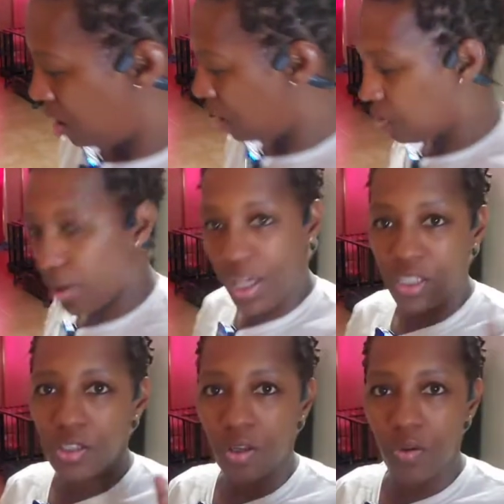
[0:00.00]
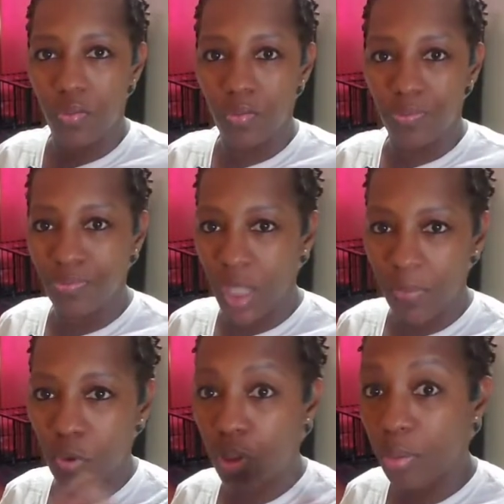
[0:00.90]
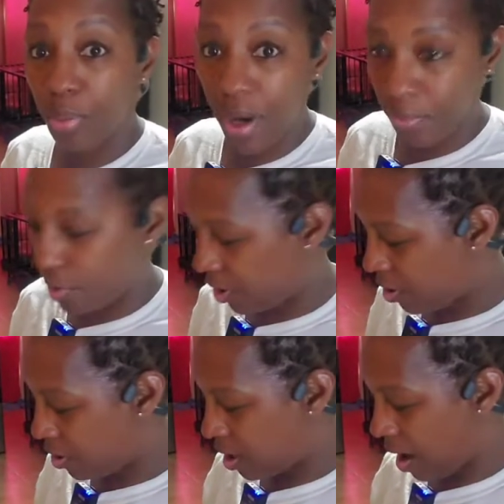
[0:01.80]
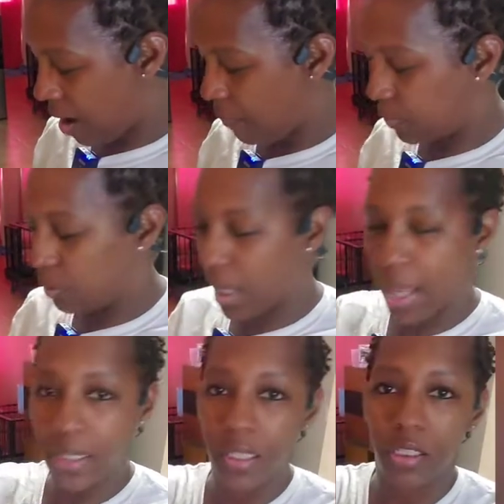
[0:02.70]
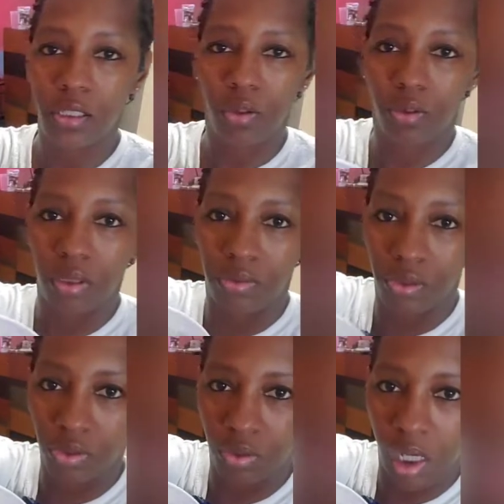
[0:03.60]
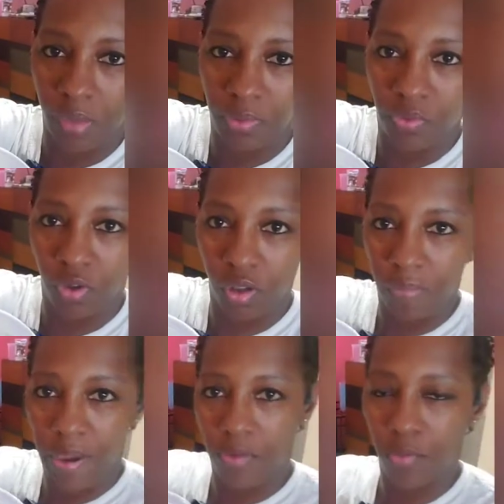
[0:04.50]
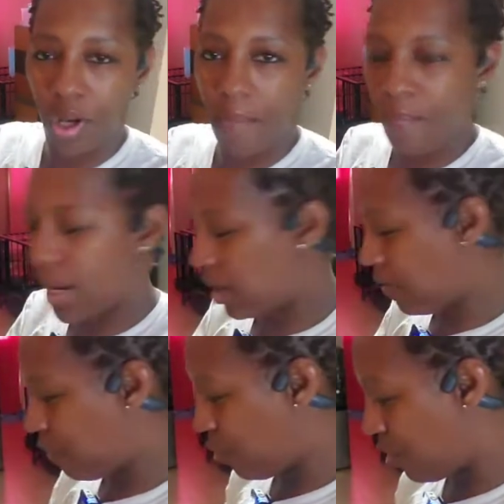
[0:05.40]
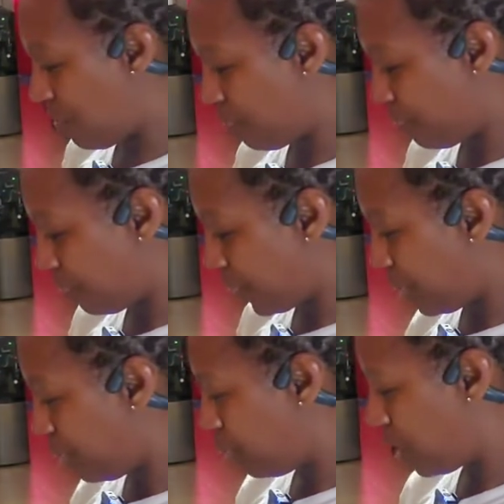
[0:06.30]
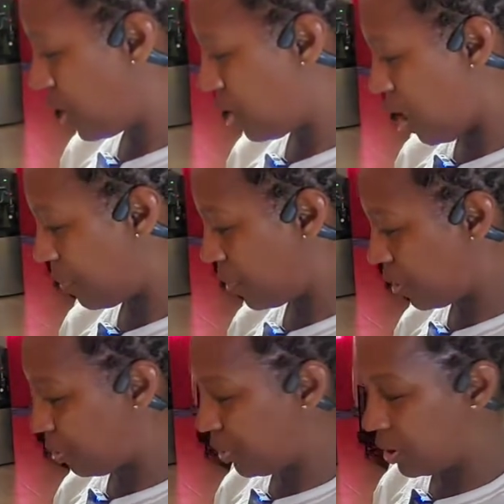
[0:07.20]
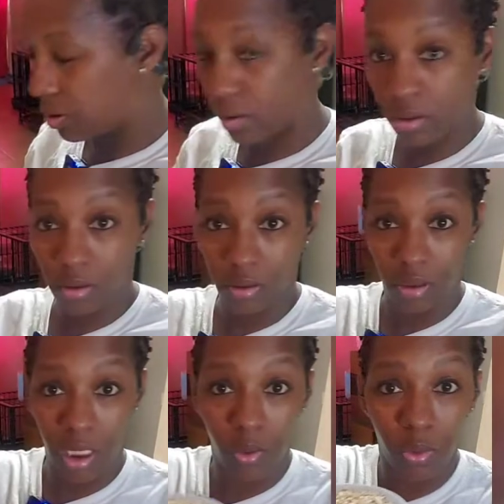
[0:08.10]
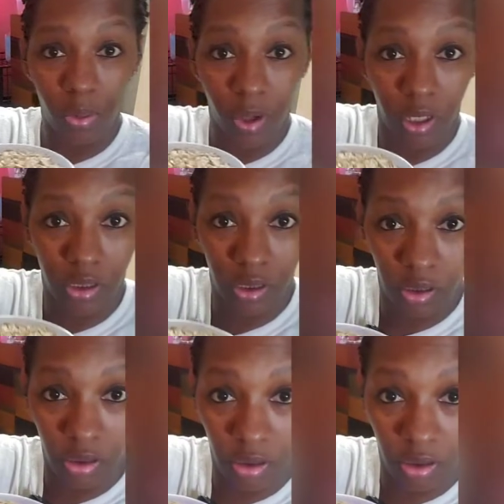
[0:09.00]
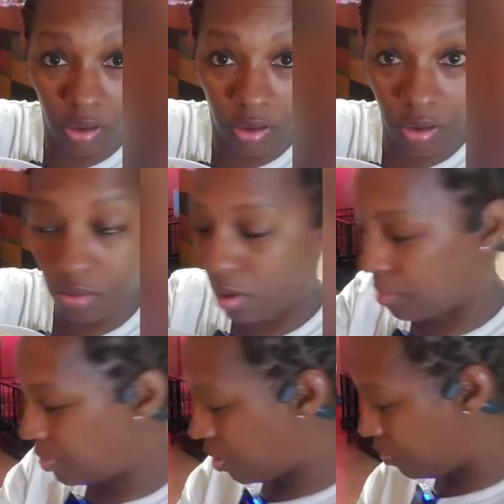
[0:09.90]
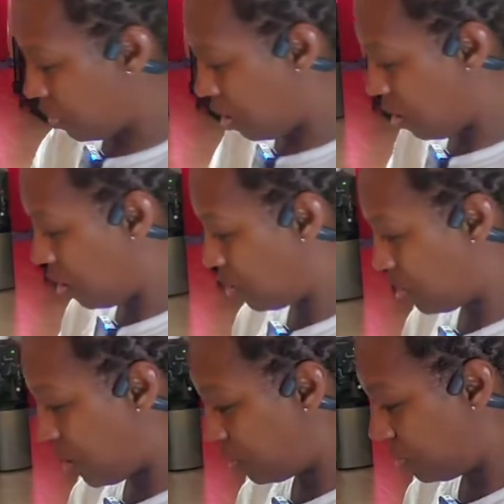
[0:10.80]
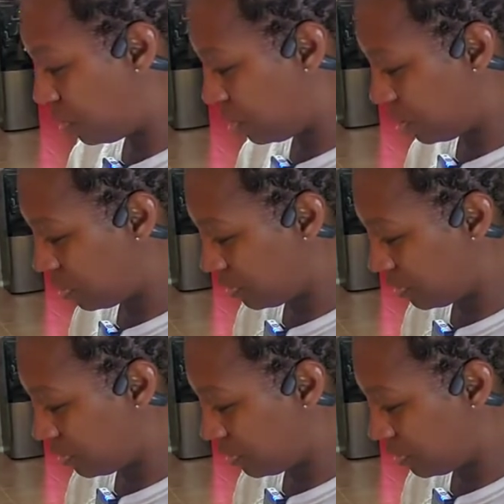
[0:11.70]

Okay, so I'm doing the prep work on the apples. I need a total of 2 cups for the amount what I'm making for the week. I'm going to put equal parts. 2 cups whole oats,